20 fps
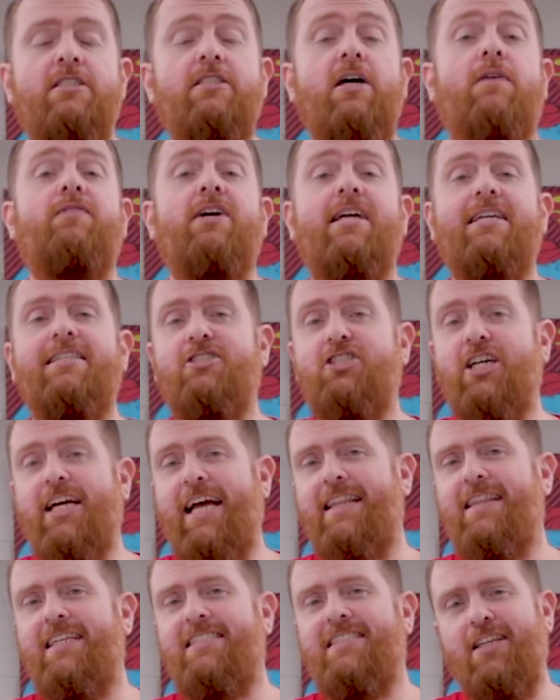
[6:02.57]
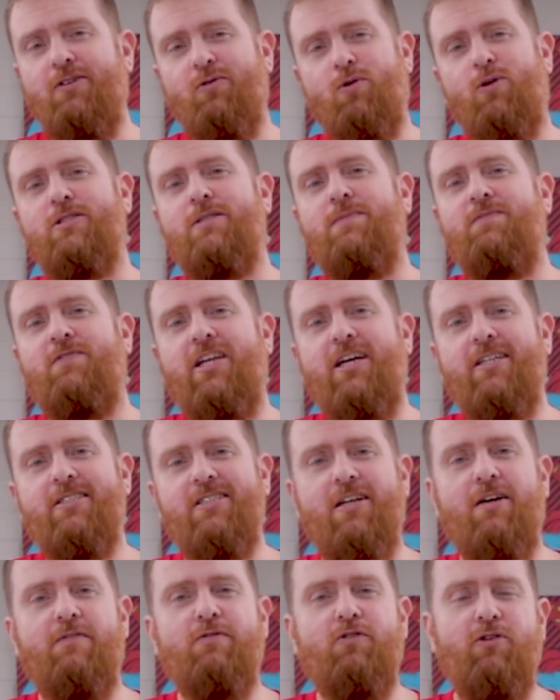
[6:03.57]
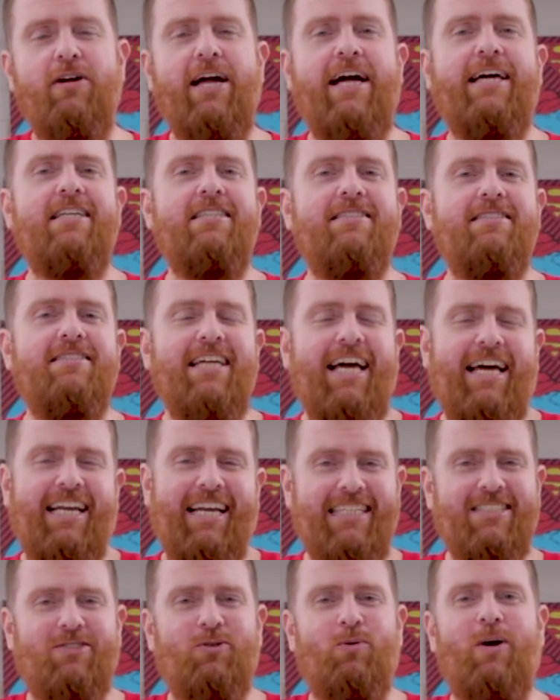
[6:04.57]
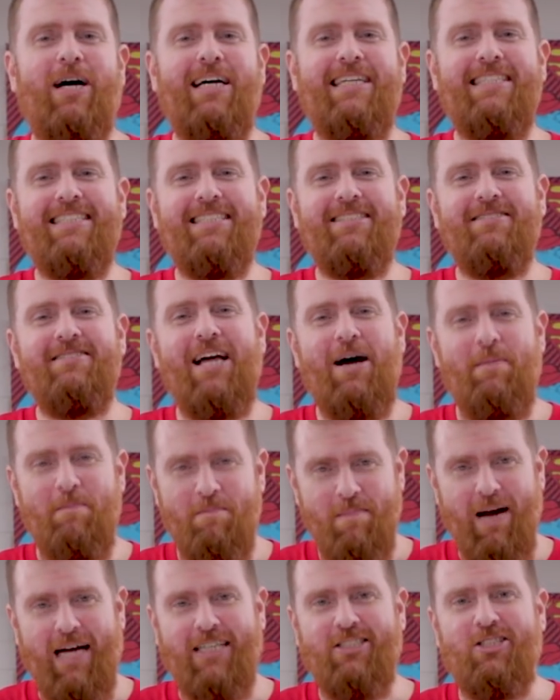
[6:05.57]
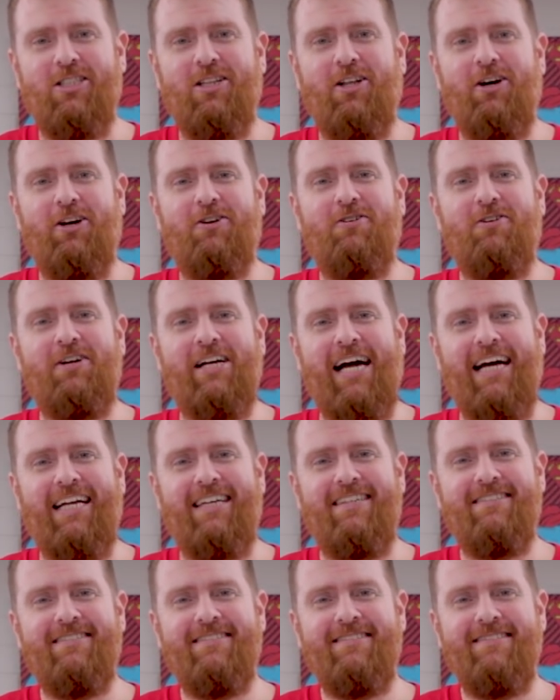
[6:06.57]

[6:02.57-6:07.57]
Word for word: And don't forget to check out these other awesome videos that I've created. And as always, imagine, learn, create.